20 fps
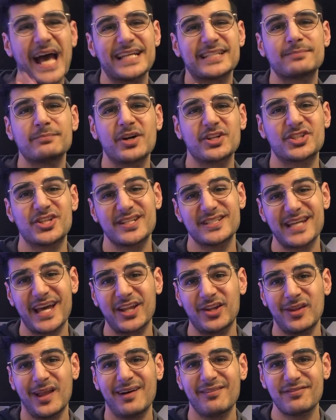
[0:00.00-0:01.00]
As much as I
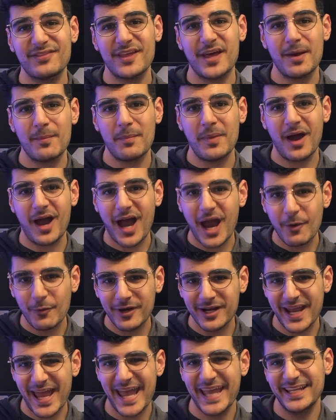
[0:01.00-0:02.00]
love them, I
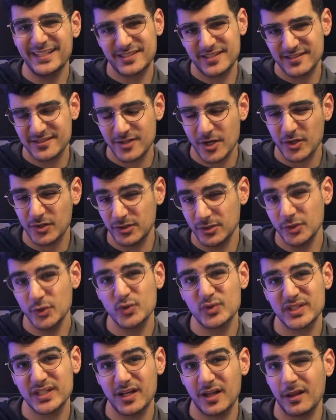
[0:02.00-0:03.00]
would hate to start
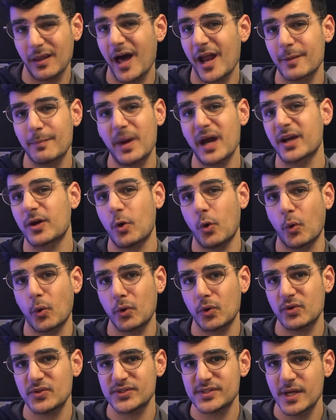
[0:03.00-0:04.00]
losing a lot of my
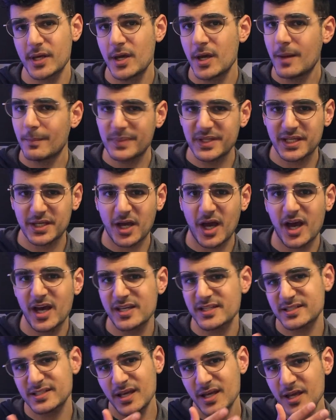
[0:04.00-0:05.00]
corals
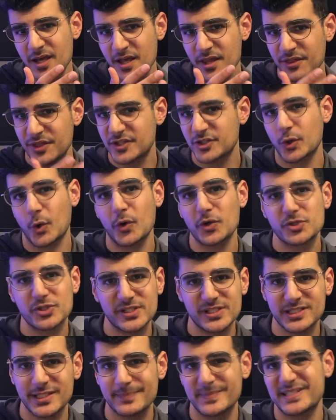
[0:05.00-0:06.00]
because the torch
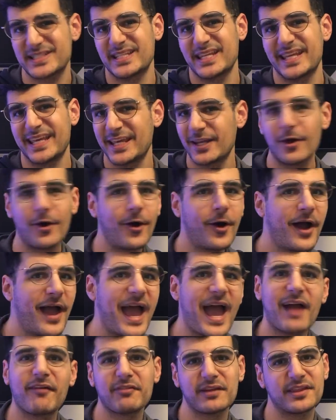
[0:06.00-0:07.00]
ends up stinging
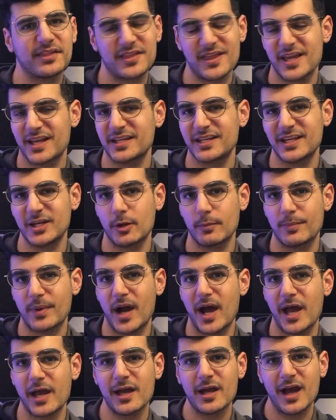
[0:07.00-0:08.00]
everything
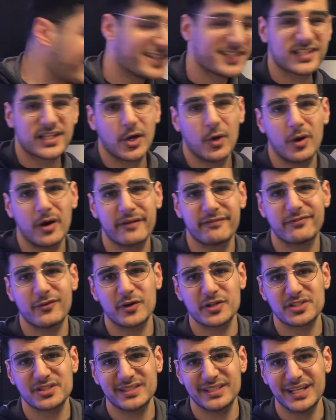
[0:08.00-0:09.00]
nearby. And so
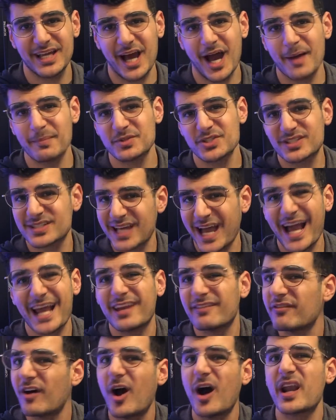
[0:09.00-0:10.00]
unfortunately, I'm just kind
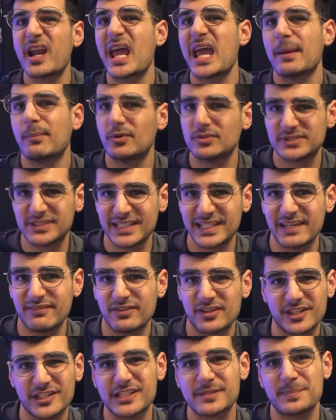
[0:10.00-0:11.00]
of unable to give it
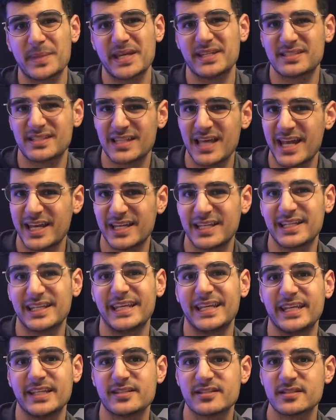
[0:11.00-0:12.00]
the space that it
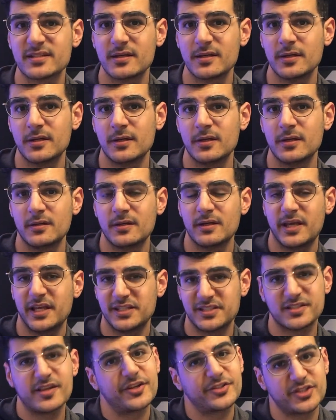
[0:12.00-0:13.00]
needs in
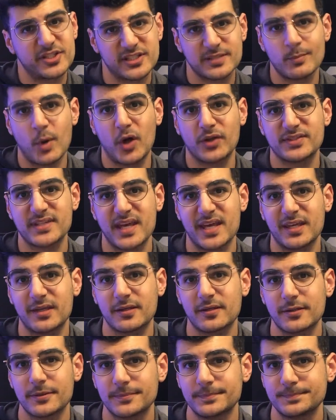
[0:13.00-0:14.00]
such a small
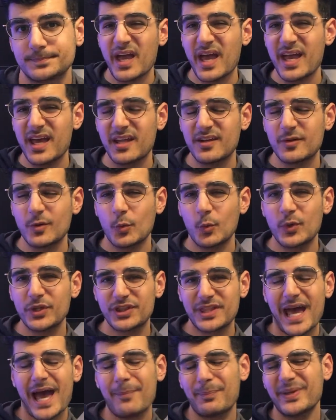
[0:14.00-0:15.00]
tank. And with
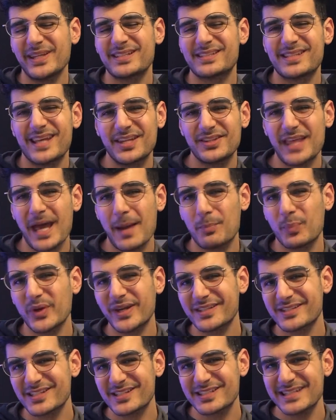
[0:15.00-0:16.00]
that being said, that
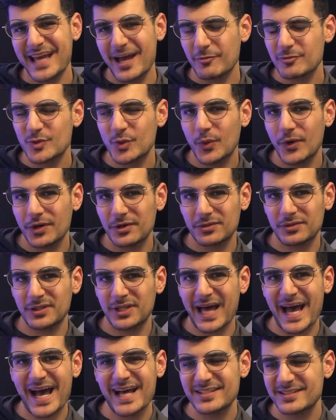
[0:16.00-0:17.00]
brings us now to our
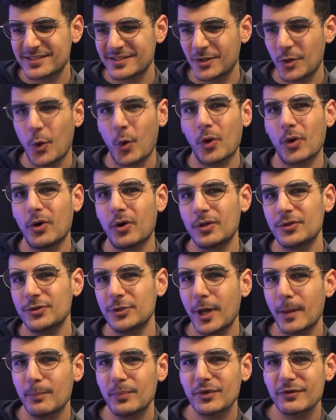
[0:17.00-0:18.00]
last coral,
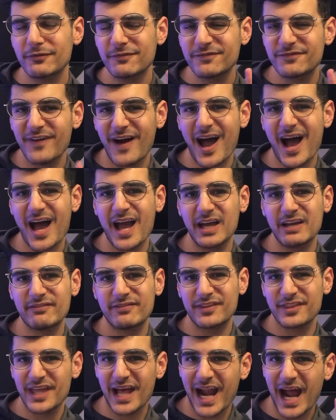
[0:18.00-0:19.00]
number
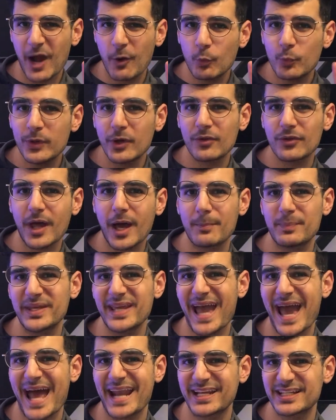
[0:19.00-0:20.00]
five, that I will not be
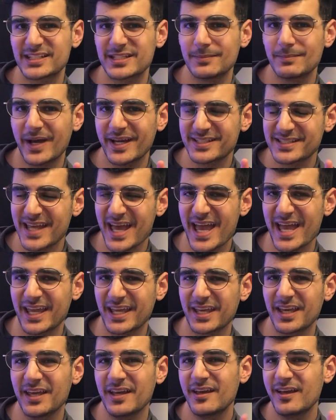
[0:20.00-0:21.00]
adding to my
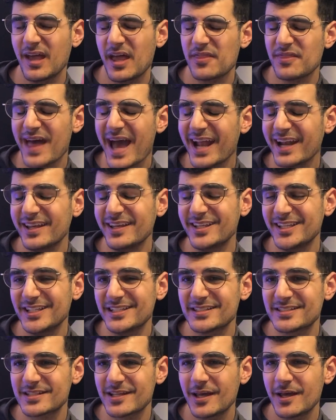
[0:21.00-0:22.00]
tank, and that
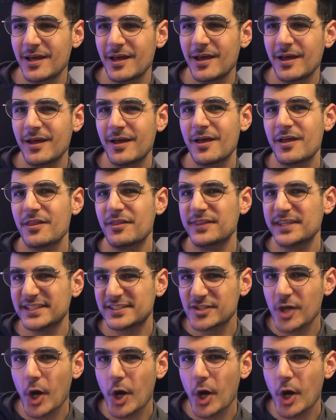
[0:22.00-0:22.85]
is the